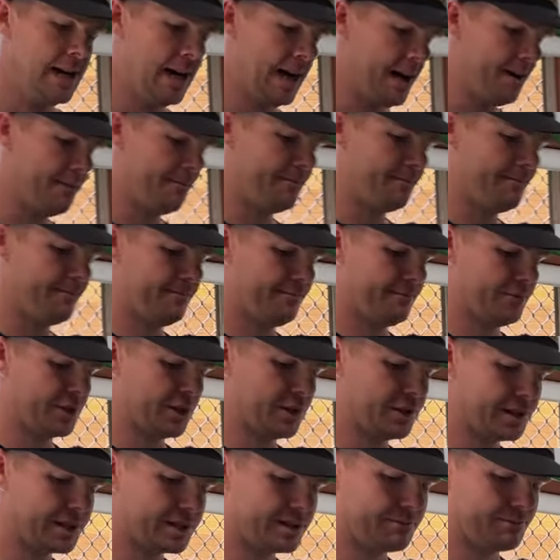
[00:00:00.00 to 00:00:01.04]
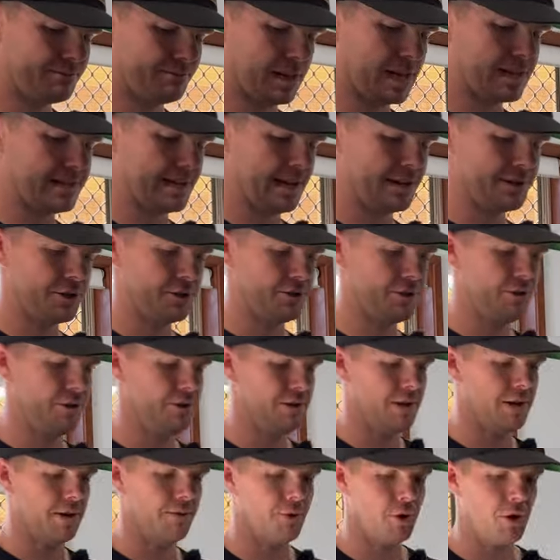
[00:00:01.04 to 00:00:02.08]
Um, so this PlayStation
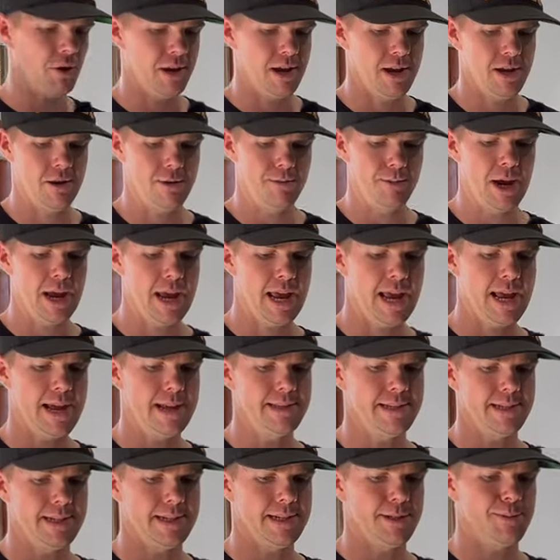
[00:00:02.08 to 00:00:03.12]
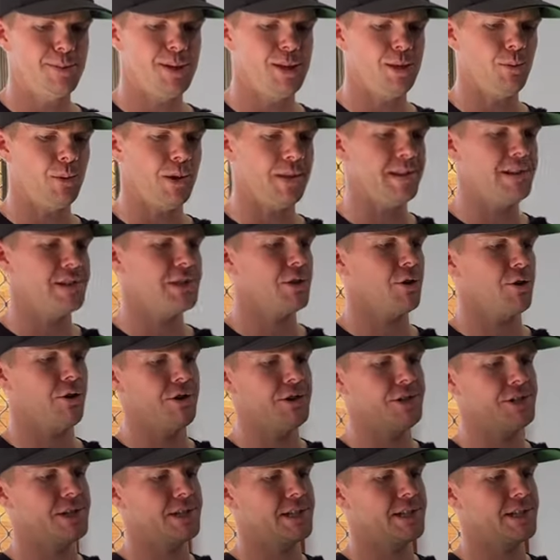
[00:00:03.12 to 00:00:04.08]
two that I've got here in my hands has been the one that's gone on to